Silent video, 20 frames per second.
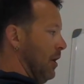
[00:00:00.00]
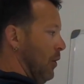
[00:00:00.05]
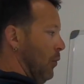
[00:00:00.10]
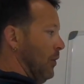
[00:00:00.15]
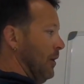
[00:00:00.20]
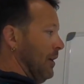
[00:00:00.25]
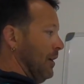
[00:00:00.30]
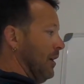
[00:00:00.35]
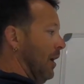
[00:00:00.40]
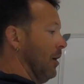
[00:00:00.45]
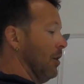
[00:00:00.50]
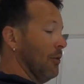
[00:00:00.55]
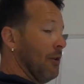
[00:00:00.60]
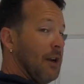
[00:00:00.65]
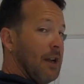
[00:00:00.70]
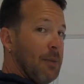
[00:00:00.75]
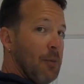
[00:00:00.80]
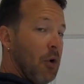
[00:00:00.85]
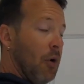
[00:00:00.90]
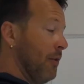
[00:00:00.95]
We didn't color
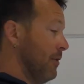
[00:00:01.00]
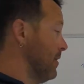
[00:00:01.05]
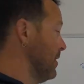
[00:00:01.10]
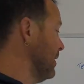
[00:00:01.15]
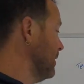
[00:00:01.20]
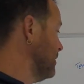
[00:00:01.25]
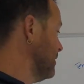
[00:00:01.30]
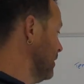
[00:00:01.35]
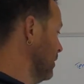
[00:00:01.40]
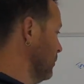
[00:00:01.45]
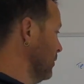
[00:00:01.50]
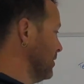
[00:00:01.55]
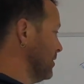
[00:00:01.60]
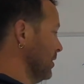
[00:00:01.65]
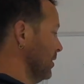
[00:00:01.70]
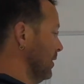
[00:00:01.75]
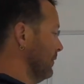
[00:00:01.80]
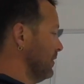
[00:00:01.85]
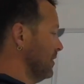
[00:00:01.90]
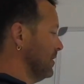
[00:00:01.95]
any more things here. We
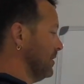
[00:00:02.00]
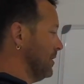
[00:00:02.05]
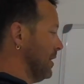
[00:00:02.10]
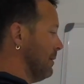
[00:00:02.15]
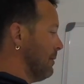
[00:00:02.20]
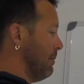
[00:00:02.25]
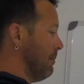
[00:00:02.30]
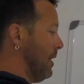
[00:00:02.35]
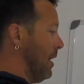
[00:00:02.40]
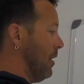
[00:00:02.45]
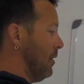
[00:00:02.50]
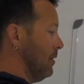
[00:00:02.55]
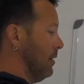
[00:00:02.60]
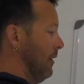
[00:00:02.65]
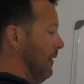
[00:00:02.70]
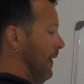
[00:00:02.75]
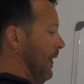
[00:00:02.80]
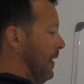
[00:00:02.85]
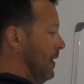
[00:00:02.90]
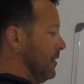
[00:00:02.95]
still have the same amount.
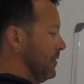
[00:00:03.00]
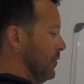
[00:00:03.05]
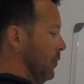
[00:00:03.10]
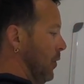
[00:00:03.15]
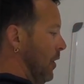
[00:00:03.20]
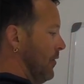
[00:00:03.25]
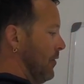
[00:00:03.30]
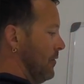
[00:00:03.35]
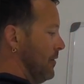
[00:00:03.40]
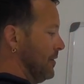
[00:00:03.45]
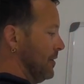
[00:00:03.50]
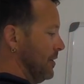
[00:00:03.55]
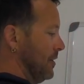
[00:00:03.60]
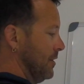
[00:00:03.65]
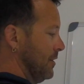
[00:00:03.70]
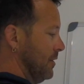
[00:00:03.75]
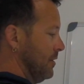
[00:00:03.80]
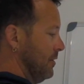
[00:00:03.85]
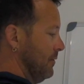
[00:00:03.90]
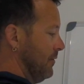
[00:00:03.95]
So whether this
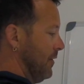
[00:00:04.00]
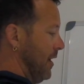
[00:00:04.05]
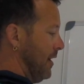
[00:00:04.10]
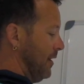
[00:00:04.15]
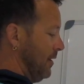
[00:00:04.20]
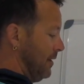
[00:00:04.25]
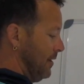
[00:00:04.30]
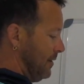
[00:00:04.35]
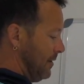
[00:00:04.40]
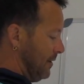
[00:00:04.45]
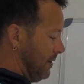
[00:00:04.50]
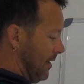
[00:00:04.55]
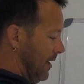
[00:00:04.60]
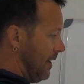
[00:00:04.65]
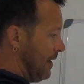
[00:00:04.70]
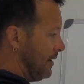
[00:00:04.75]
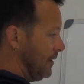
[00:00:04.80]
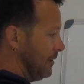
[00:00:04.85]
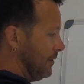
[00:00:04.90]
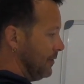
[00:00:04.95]
is divided into
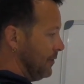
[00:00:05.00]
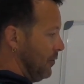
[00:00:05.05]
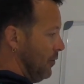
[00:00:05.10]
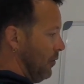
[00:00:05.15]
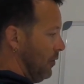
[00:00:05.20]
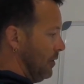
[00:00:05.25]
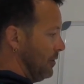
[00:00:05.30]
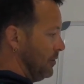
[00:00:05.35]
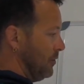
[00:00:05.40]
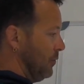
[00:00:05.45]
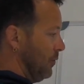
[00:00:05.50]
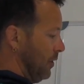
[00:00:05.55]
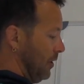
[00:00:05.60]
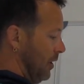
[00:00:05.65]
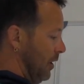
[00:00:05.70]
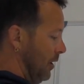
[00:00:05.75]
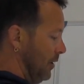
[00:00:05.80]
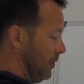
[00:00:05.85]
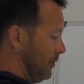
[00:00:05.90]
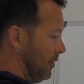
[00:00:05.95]
tens or into
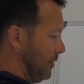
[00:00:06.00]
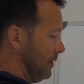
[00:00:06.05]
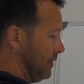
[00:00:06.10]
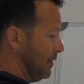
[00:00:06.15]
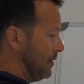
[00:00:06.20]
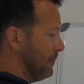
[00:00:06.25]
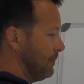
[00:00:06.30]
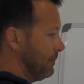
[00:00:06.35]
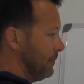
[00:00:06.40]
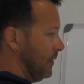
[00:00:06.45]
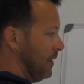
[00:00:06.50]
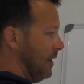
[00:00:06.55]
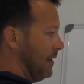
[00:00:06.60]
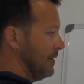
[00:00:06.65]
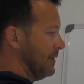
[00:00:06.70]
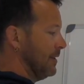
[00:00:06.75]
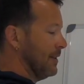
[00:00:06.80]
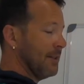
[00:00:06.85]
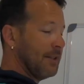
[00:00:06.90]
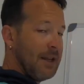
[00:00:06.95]
100s,
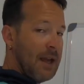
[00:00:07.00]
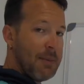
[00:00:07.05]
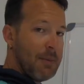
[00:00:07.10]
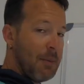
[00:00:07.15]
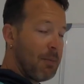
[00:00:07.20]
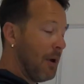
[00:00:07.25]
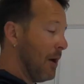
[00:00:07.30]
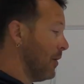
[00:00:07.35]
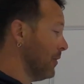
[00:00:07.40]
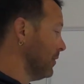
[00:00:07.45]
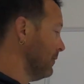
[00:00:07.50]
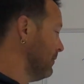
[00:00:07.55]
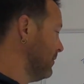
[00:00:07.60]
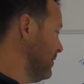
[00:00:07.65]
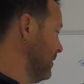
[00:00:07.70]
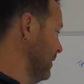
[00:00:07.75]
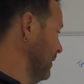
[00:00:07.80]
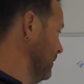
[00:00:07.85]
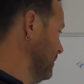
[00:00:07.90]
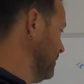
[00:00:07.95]
it's the same amount of
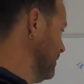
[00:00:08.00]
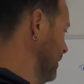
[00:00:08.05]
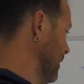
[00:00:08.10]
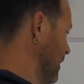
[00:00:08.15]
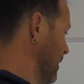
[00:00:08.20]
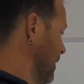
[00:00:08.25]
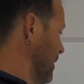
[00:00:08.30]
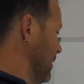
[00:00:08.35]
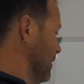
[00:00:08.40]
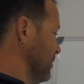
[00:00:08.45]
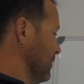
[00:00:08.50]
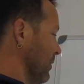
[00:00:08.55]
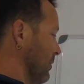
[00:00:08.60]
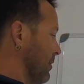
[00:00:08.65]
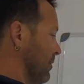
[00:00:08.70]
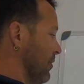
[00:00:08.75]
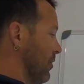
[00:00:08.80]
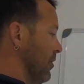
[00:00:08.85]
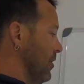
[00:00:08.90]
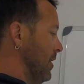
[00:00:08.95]
things. So
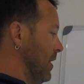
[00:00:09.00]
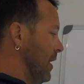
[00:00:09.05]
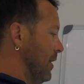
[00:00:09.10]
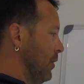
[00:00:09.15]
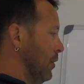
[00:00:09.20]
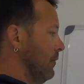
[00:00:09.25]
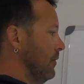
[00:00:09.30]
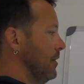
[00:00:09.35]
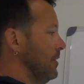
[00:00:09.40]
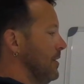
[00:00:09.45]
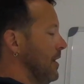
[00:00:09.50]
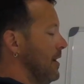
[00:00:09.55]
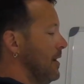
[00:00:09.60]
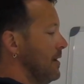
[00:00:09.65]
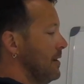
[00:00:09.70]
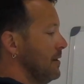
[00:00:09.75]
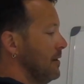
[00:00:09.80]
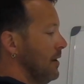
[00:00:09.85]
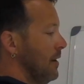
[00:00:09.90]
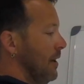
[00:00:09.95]
38 over
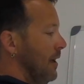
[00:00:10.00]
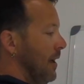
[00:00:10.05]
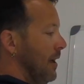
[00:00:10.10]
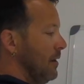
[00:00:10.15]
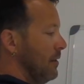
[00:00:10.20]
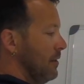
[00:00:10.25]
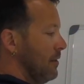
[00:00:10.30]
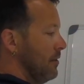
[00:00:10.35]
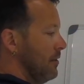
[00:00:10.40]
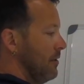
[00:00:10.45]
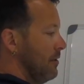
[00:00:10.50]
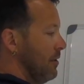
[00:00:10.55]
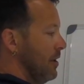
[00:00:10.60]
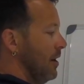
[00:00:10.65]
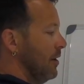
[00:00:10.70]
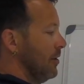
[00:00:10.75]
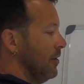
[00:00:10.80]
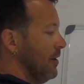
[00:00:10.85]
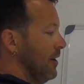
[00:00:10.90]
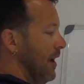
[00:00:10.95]
10 and
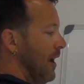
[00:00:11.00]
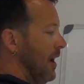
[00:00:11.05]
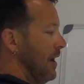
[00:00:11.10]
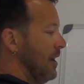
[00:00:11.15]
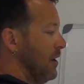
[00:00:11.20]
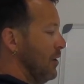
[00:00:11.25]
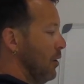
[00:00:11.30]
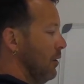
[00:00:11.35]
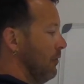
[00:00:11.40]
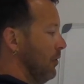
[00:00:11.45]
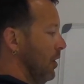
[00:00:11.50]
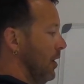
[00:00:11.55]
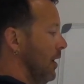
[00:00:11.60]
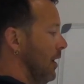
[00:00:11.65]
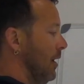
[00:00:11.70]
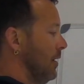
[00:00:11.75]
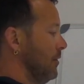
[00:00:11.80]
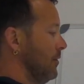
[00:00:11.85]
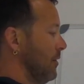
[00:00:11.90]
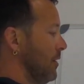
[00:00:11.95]
380 over
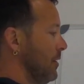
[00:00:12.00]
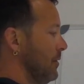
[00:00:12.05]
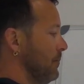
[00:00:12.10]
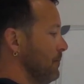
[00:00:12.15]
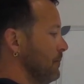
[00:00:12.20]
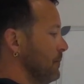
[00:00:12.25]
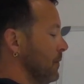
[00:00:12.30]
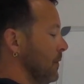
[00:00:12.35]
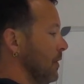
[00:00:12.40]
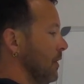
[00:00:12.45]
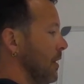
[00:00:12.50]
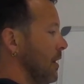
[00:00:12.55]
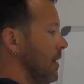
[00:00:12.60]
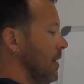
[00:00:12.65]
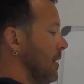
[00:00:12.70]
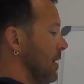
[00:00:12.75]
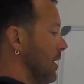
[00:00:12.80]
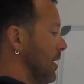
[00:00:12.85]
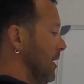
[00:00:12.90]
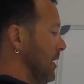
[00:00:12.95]
100,
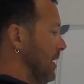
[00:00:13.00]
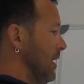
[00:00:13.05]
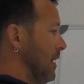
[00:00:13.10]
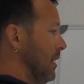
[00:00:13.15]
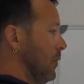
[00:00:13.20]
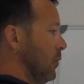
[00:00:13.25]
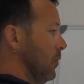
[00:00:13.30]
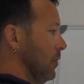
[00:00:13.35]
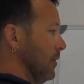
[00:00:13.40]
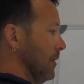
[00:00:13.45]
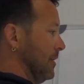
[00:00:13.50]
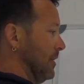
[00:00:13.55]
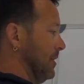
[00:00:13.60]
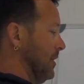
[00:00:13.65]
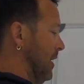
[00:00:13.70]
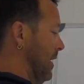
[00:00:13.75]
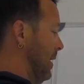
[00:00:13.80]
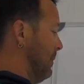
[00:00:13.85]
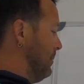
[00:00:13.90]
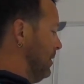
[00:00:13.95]
okay, equal the
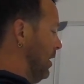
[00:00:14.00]
same